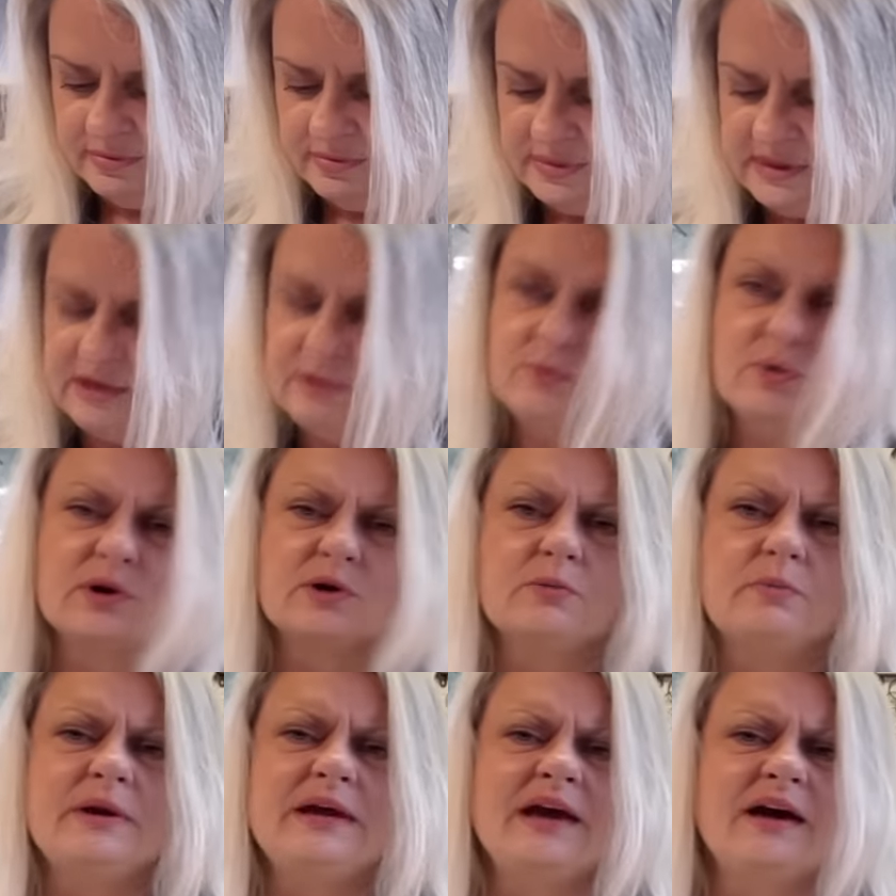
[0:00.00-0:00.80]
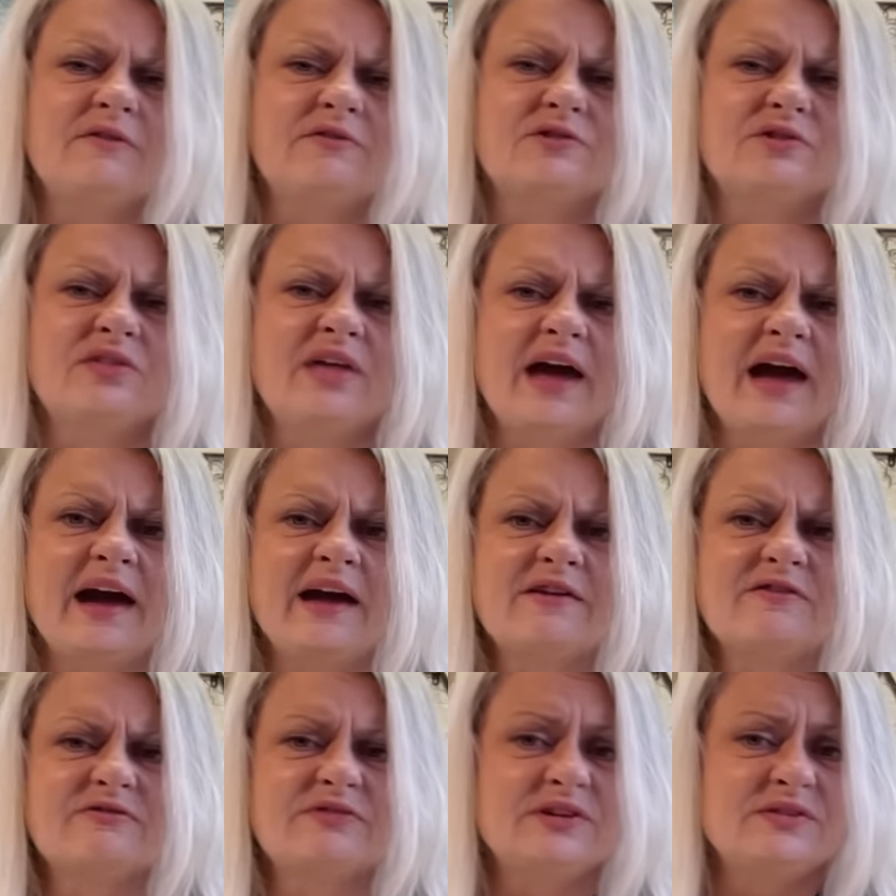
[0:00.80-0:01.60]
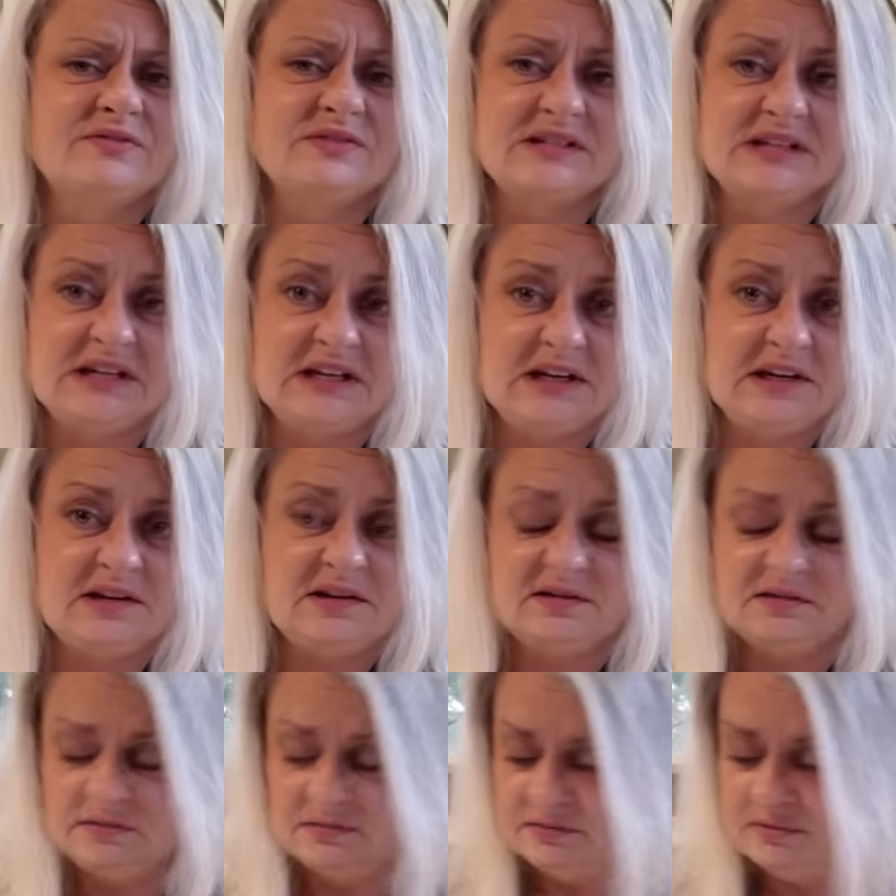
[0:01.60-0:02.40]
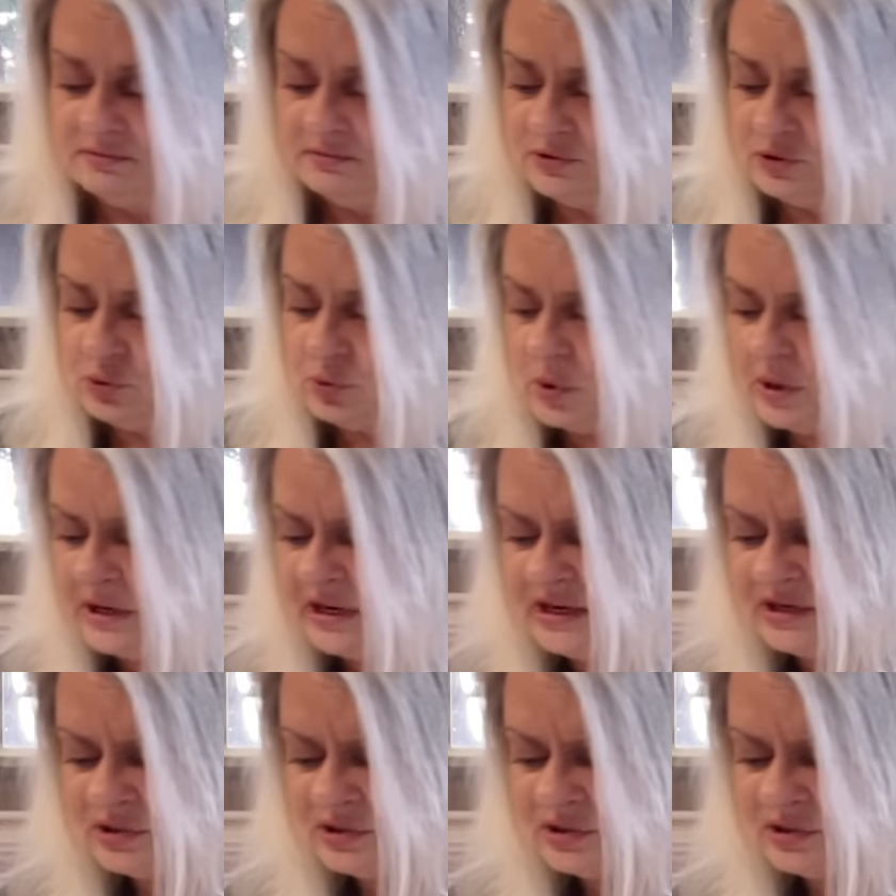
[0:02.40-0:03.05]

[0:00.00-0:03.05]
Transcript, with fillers: Then what'll be after that? 15, 20,